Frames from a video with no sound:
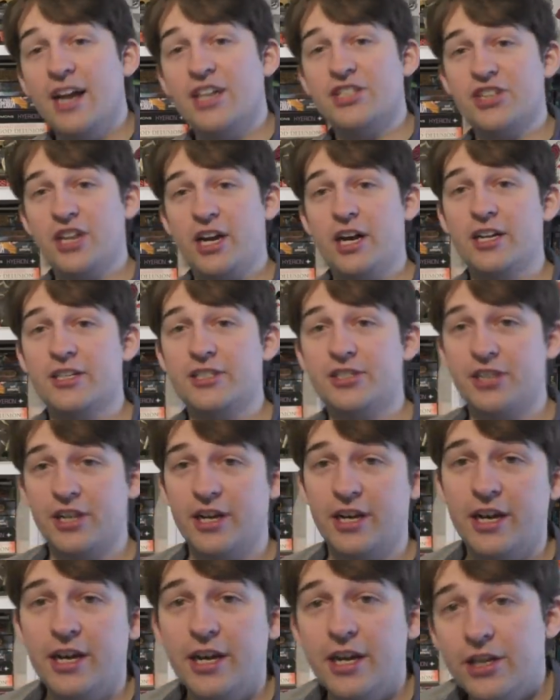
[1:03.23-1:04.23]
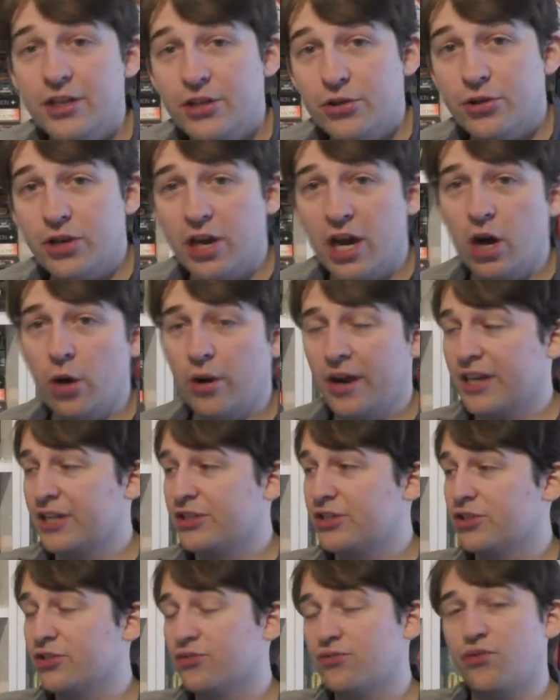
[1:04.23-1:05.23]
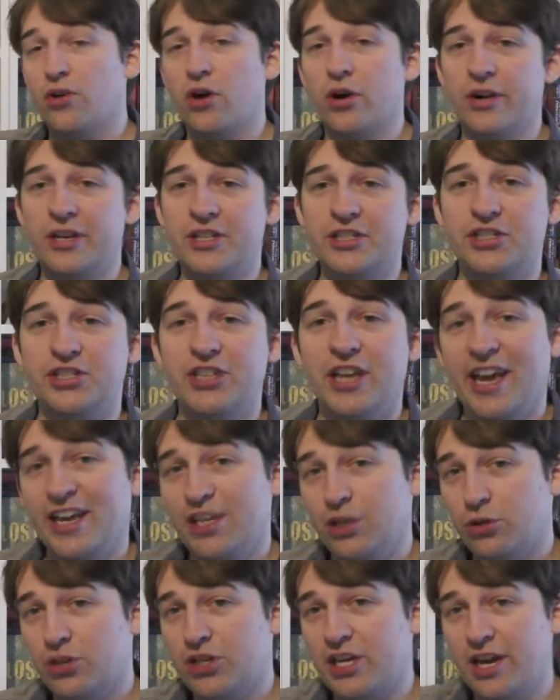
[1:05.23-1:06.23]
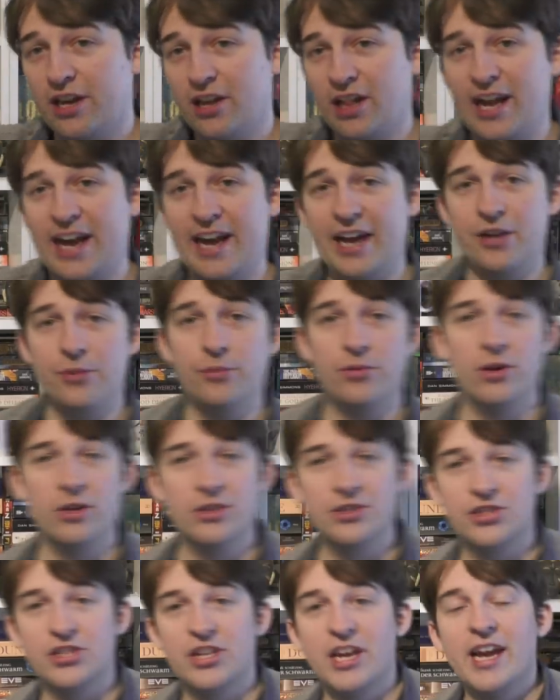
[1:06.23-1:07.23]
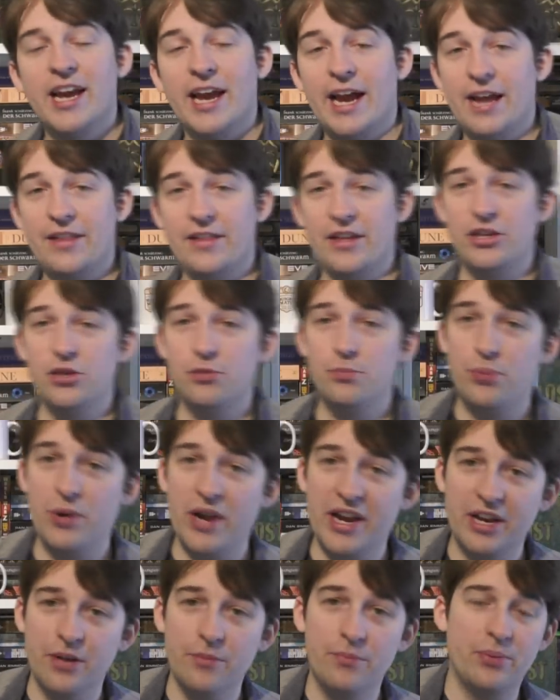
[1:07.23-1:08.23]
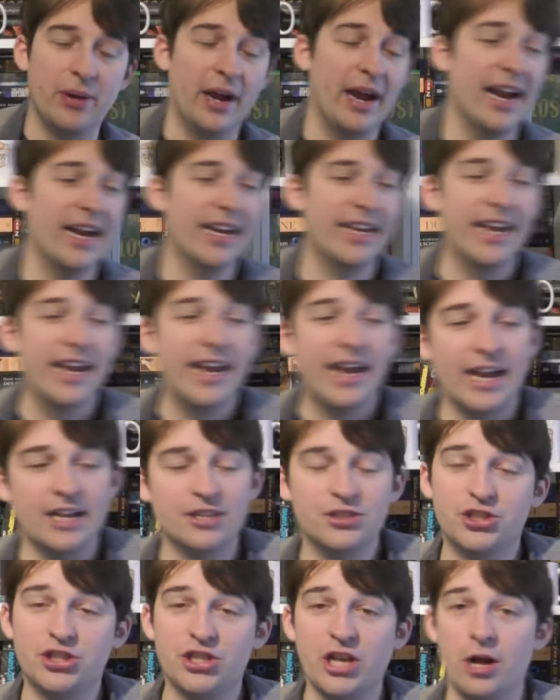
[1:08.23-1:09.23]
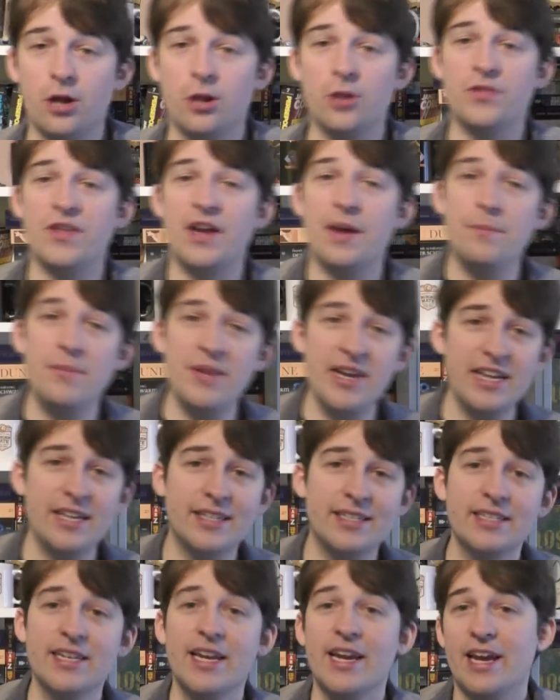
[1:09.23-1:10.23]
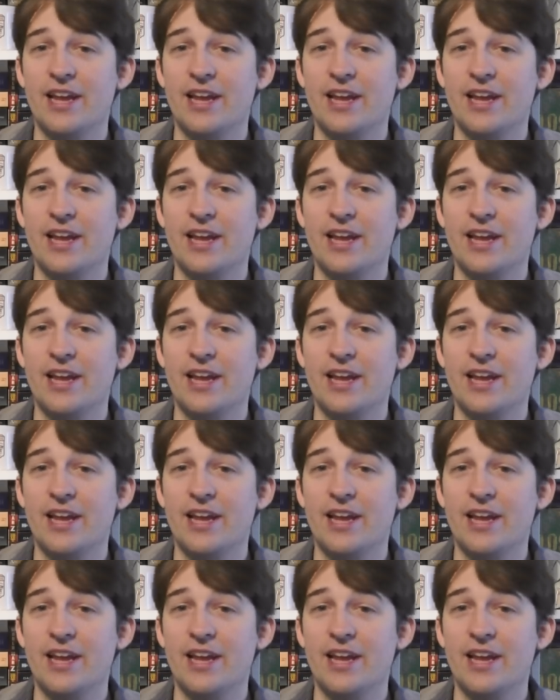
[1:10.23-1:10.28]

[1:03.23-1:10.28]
As a hunter, you go into the forest, you kill animals, and then you bring them back and sell their meat